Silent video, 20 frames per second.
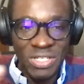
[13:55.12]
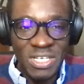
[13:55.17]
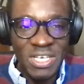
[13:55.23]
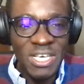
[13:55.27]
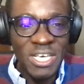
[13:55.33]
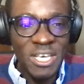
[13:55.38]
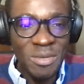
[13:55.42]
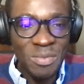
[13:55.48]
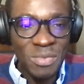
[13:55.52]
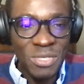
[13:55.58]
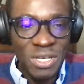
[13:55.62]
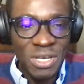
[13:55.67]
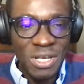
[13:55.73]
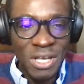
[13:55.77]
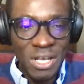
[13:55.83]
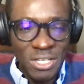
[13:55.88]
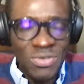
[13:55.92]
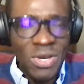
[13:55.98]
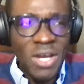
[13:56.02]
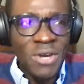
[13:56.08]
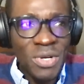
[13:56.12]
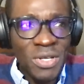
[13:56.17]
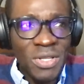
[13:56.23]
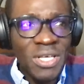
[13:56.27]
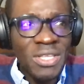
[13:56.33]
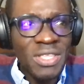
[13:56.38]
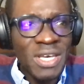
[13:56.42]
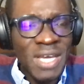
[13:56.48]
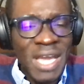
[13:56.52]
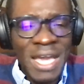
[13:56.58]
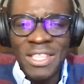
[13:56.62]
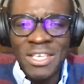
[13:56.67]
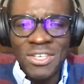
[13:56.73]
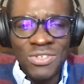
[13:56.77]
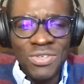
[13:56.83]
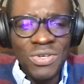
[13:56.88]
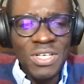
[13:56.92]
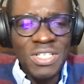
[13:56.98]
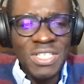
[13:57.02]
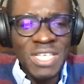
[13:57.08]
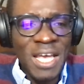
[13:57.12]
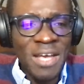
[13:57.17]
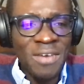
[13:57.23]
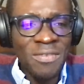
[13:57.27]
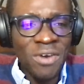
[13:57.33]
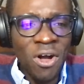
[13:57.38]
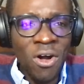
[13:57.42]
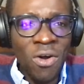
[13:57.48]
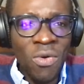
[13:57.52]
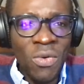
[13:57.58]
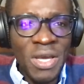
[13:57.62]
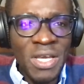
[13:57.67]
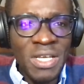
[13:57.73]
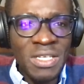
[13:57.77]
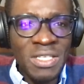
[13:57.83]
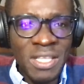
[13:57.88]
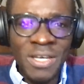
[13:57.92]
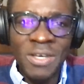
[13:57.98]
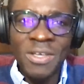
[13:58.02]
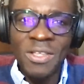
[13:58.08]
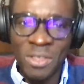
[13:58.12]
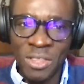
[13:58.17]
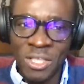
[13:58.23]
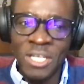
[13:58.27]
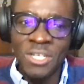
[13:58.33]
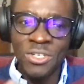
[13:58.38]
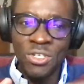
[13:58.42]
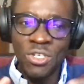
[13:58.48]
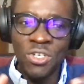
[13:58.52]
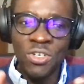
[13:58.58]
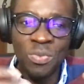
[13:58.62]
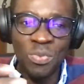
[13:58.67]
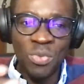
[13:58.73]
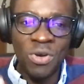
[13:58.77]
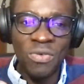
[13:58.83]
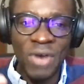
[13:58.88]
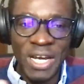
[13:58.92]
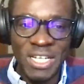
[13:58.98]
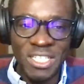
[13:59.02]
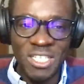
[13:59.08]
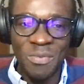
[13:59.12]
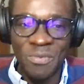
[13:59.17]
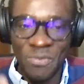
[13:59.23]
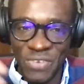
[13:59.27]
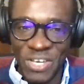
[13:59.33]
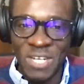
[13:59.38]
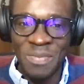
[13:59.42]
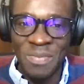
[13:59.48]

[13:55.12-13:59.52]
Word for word: with teams. So I really think, and the students have always, they, they do provide some